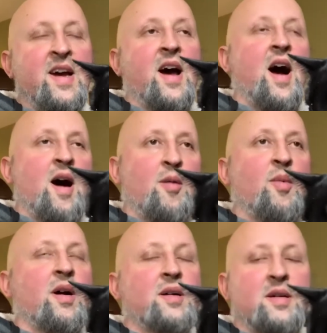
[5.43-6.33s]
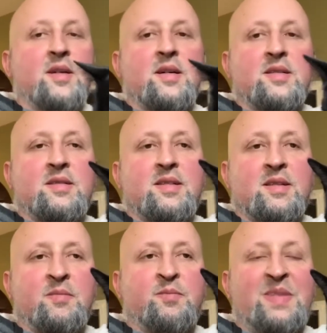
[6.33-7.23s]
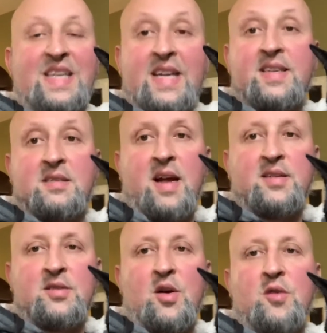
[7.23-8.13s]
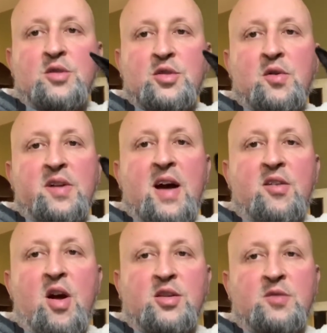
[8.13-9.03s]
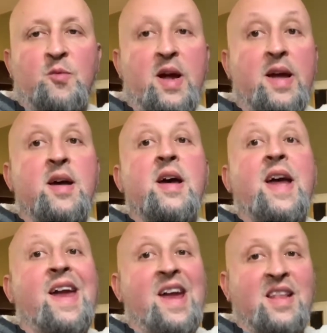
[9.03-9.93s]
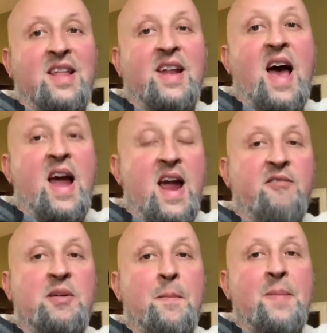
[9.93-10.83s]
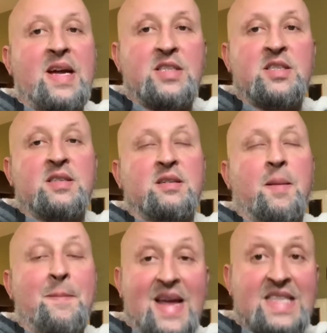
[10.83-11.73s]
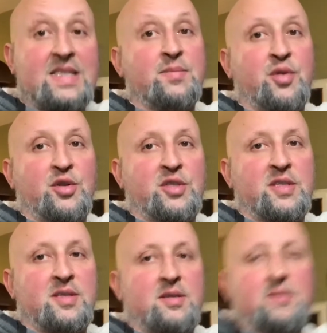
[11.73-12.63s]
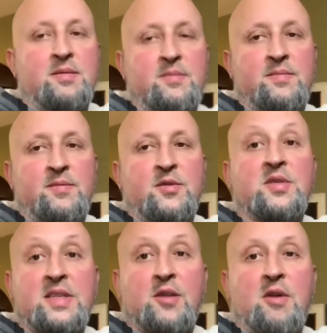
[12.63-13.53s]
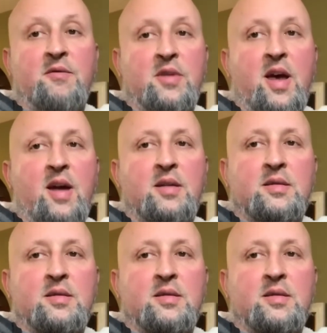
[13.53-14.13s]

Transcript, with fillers: Um, the beginning's kind of slow, just showing you how the auction went. And then I have an amazing, amazing purchase. So stick around for that.